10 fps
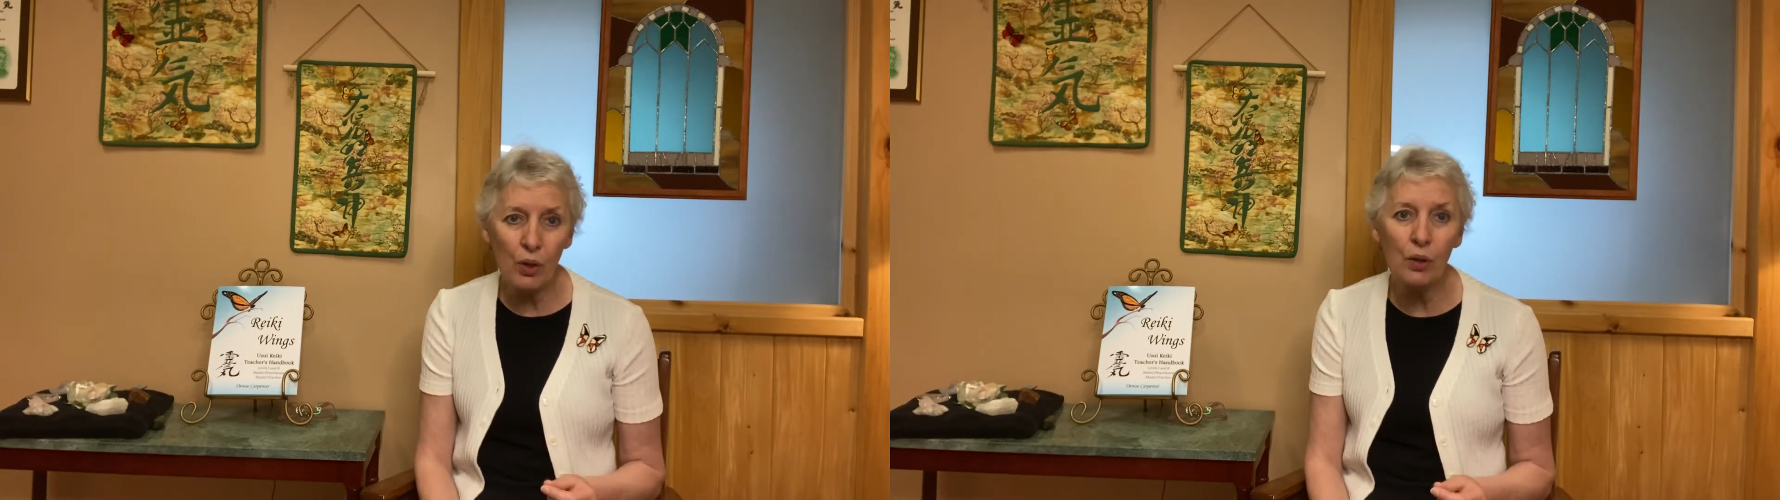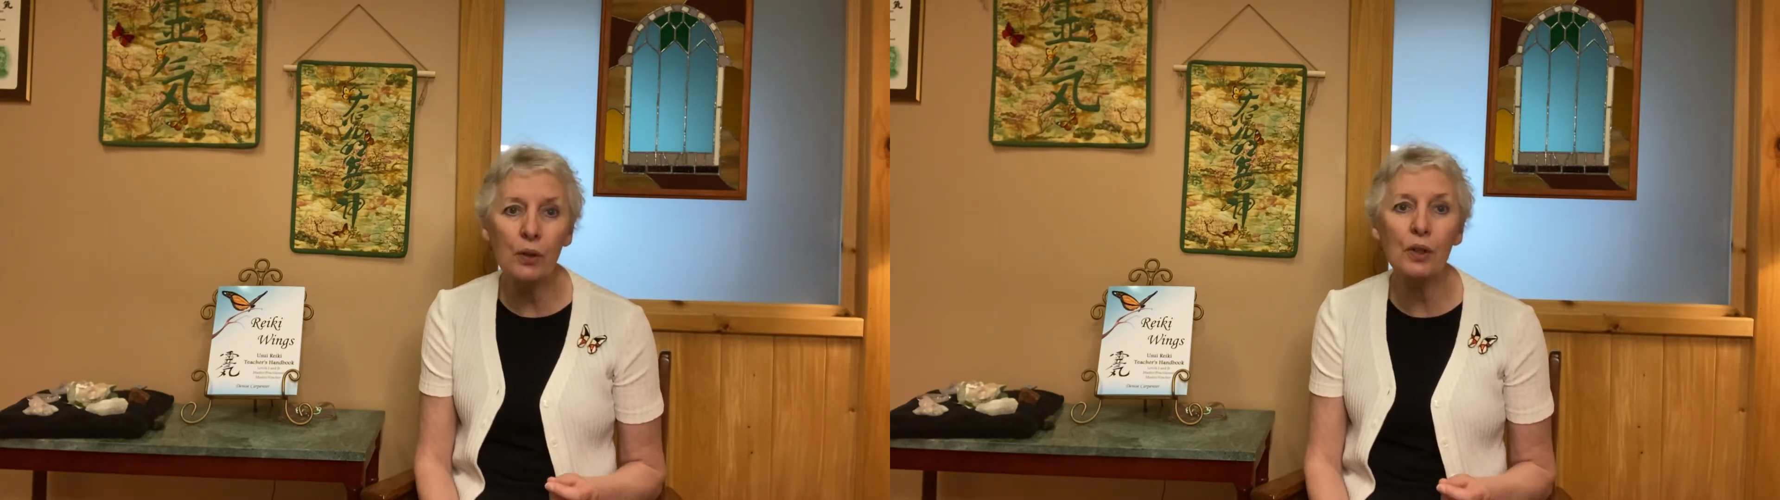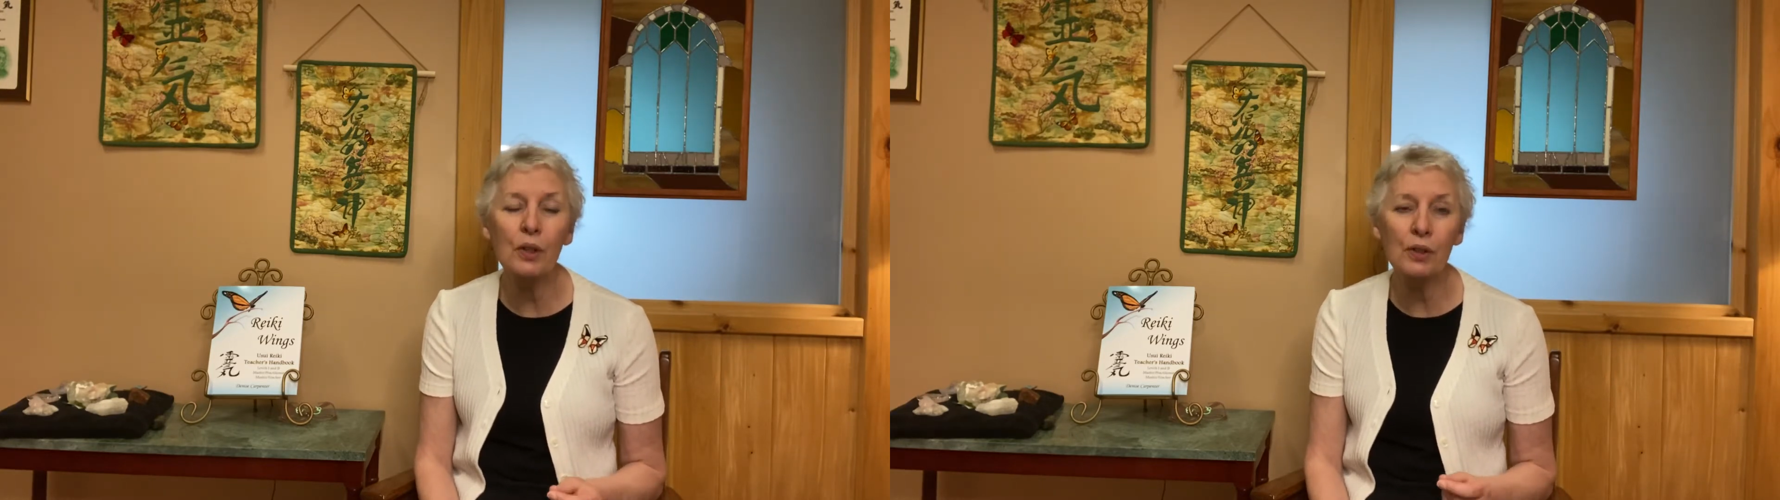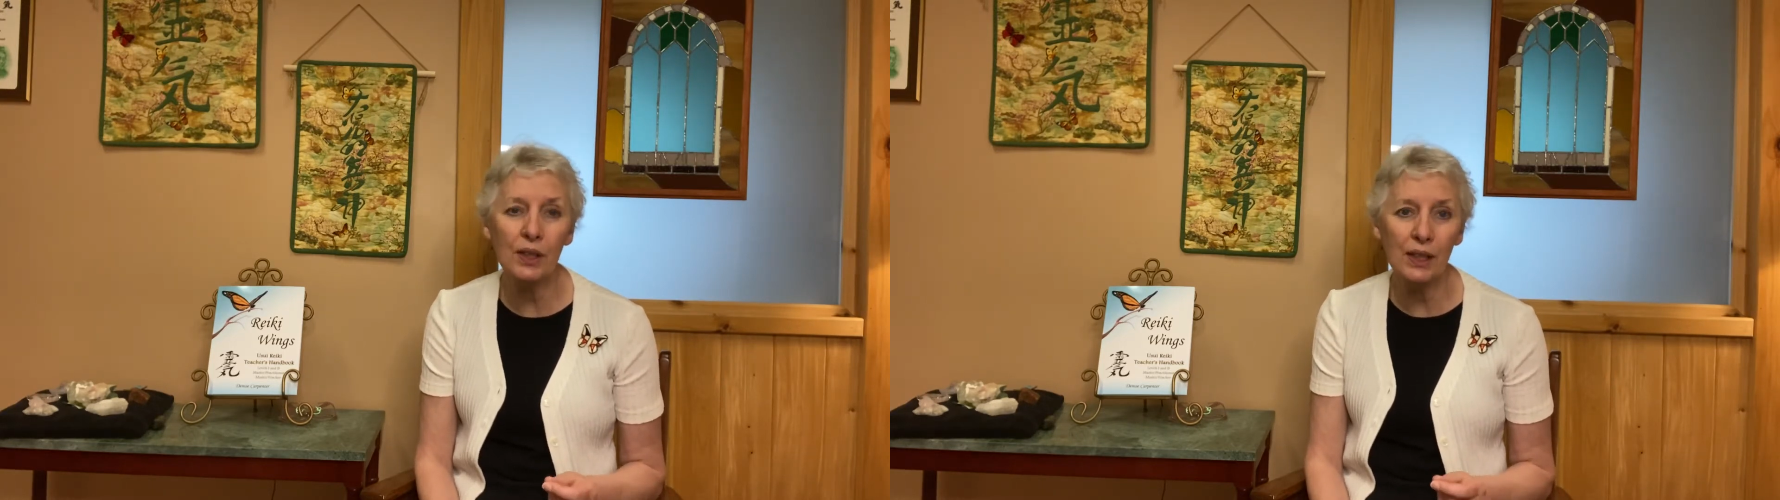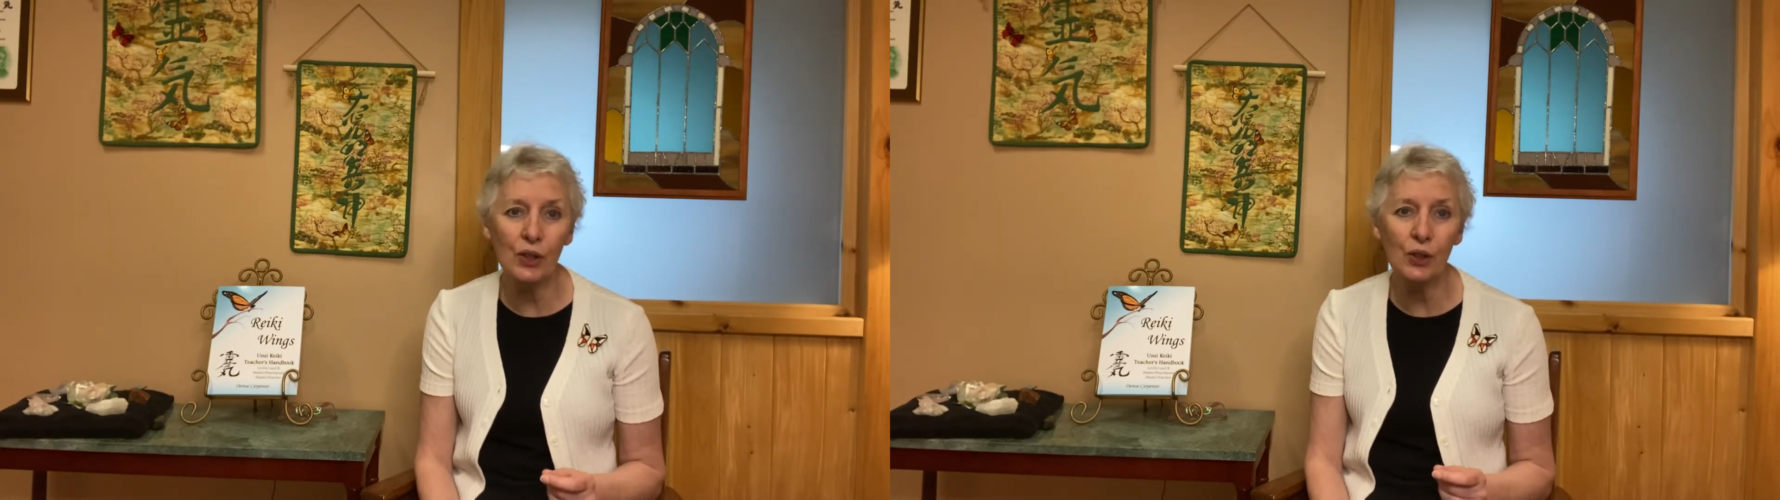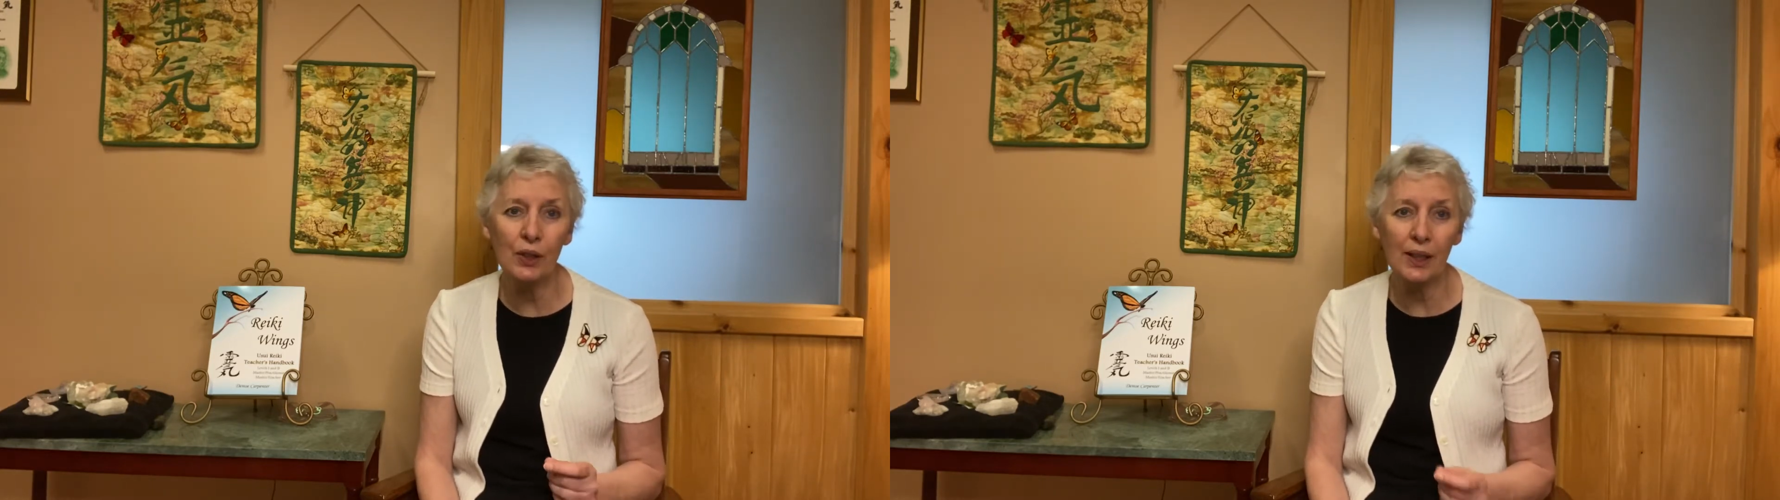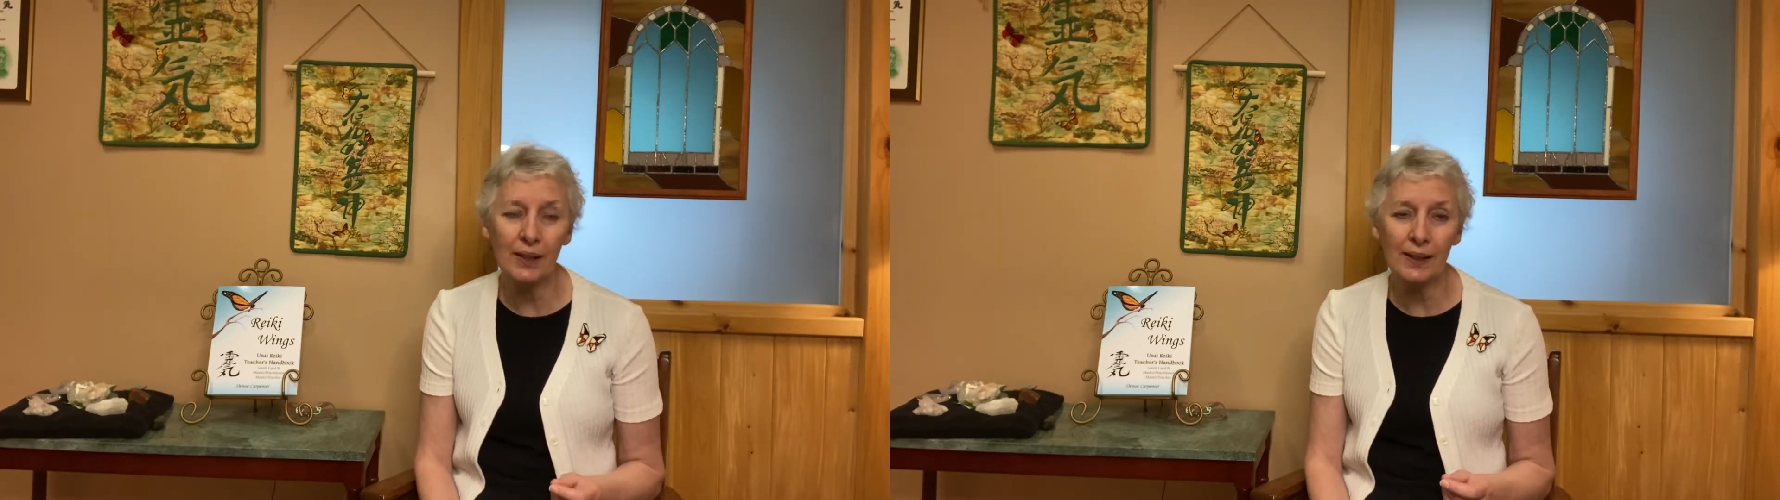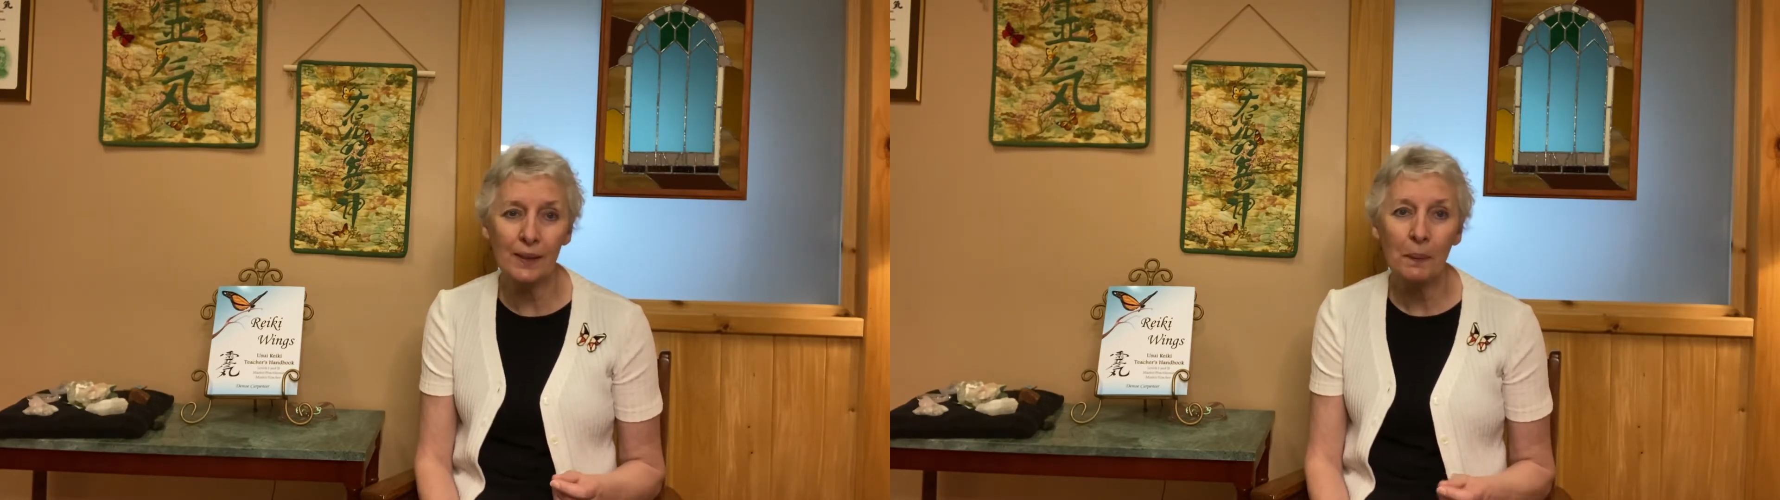who your teacher
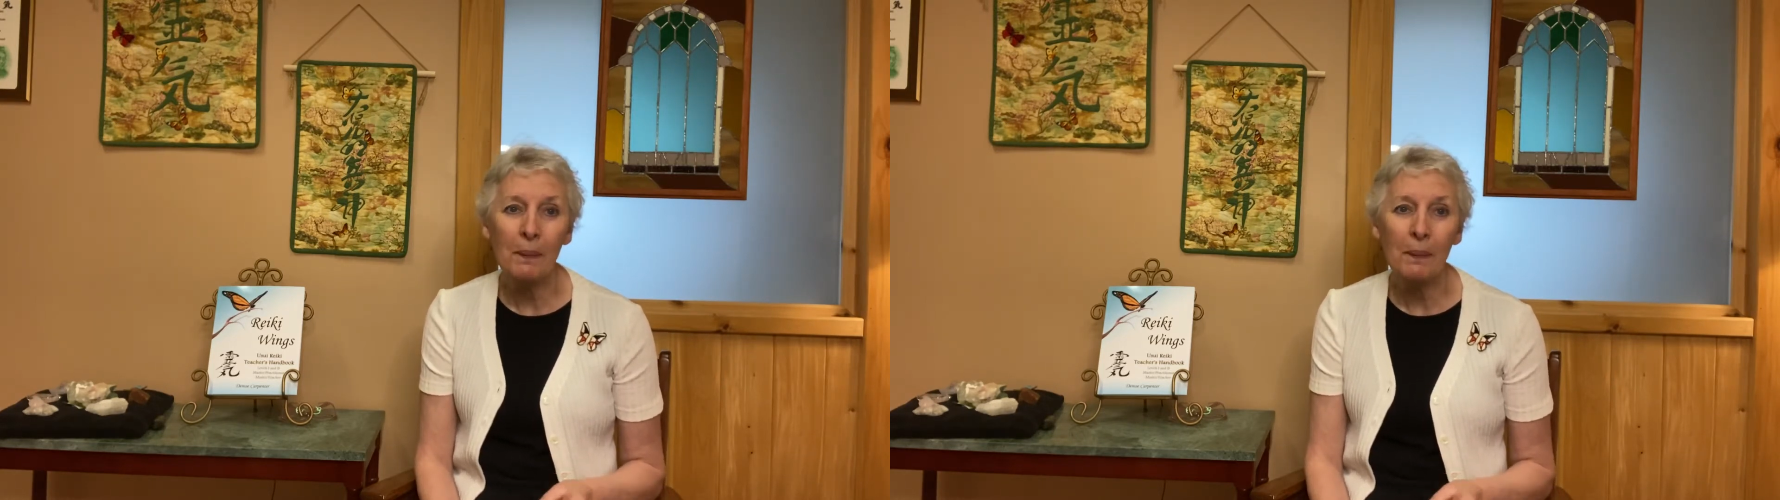is.